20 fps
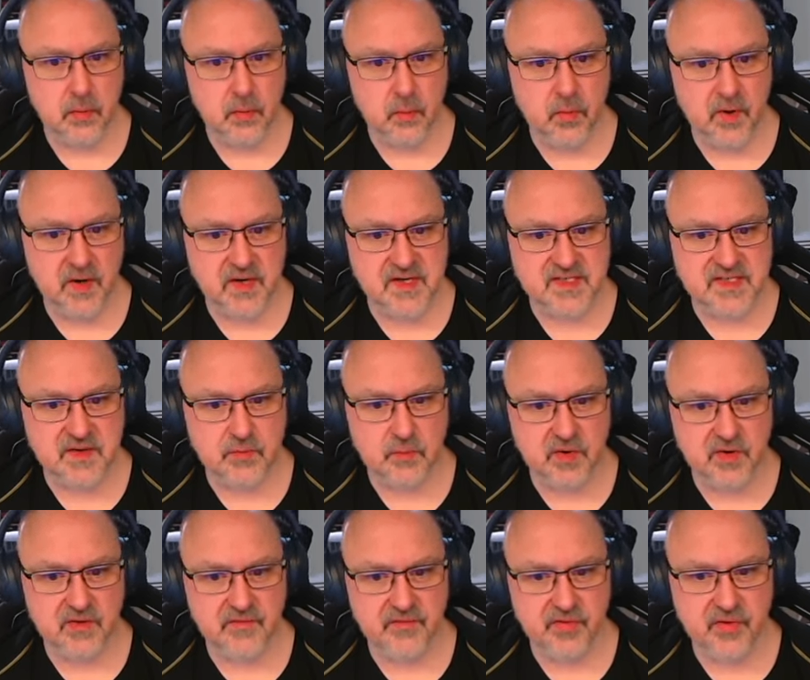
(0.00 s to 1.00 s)
One is in
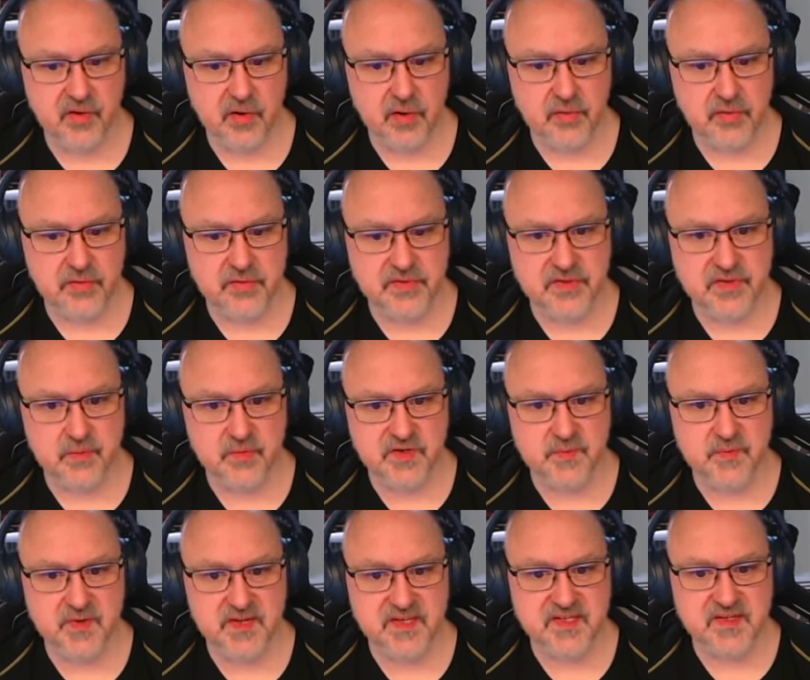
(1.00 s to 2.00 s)
one of those,
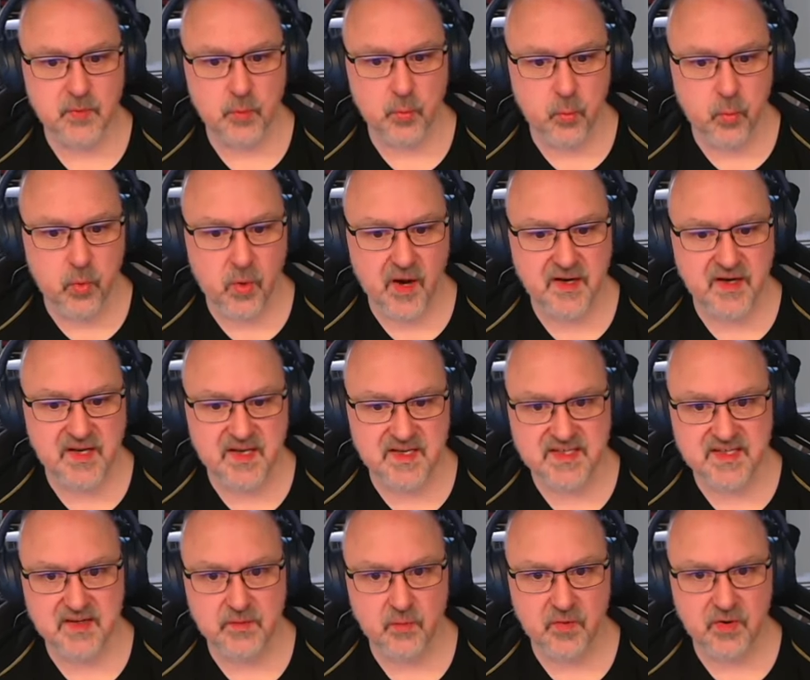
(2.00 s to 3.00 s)
which means one
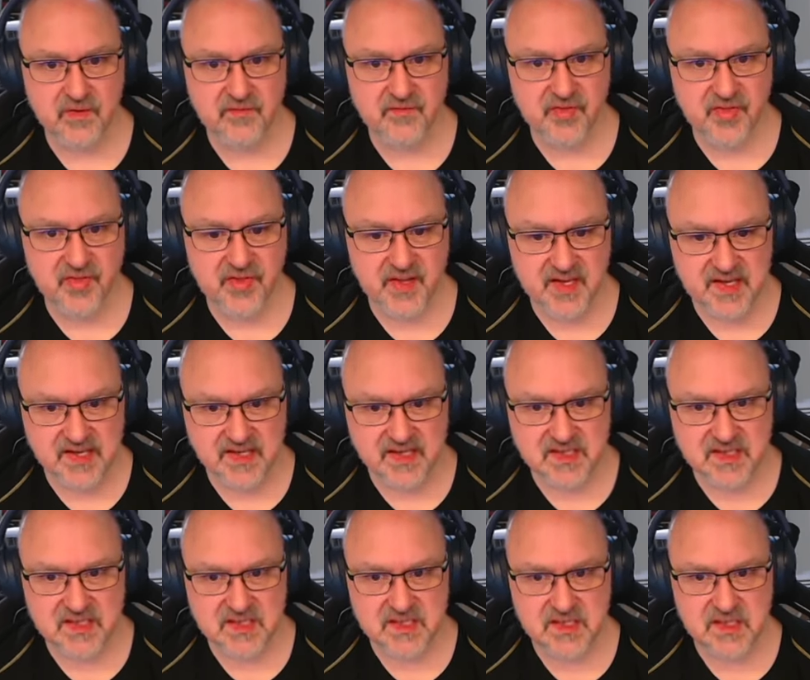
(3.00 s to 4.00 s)
is in one of
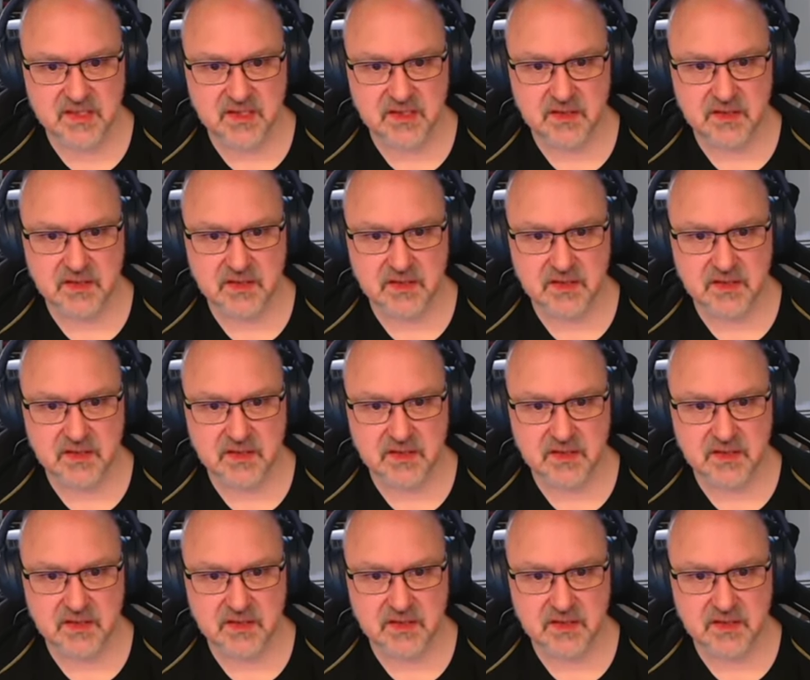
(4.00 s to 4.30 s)
these.